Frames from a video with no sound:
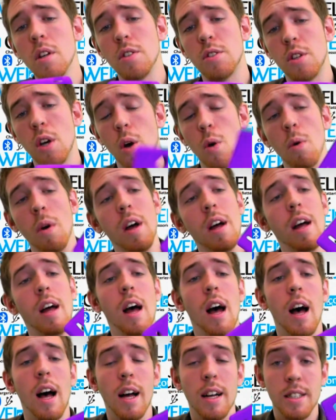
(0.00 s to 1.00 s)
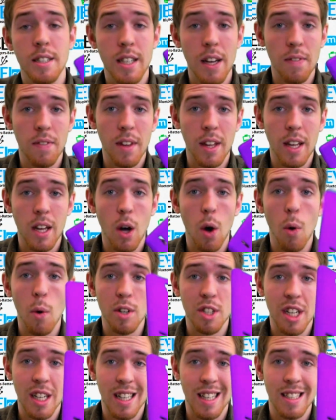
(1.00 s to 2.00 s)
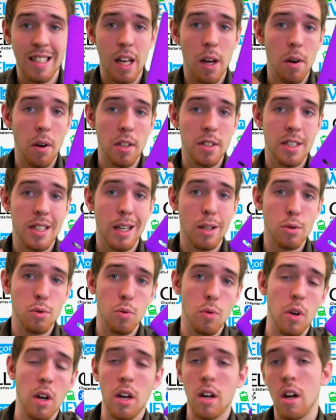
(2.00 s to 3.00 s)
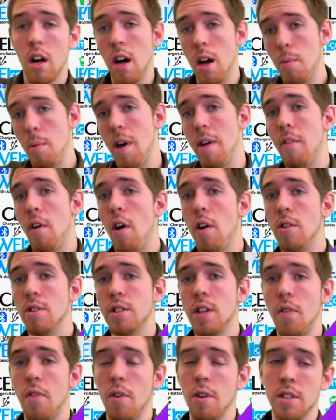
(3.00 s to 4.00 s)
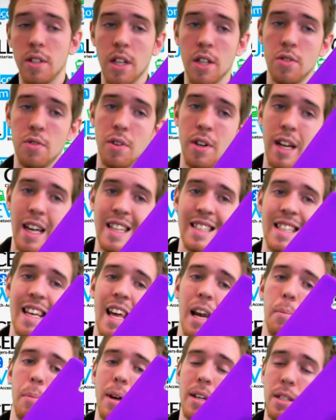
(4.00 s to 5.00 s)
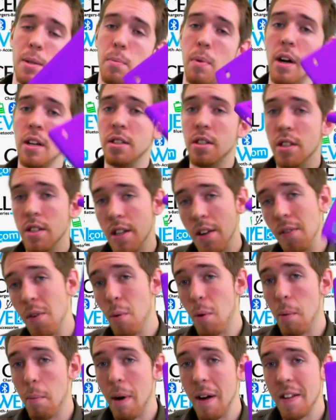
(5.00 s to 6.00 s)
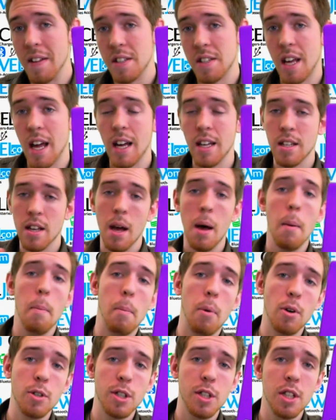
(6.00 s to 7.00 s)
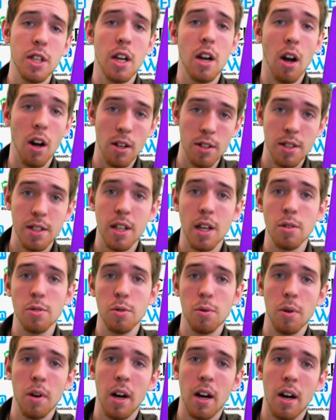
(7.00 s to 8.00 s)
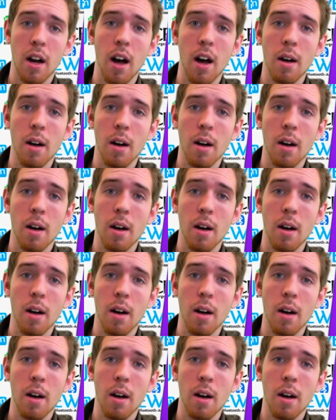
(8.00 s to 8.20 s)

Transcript: So uh, definitely go and check this out on Celljewel dot com. We have all your cell phone accessory needs and amazing prices. If you want to buy this case, purchase it on Celljewel dot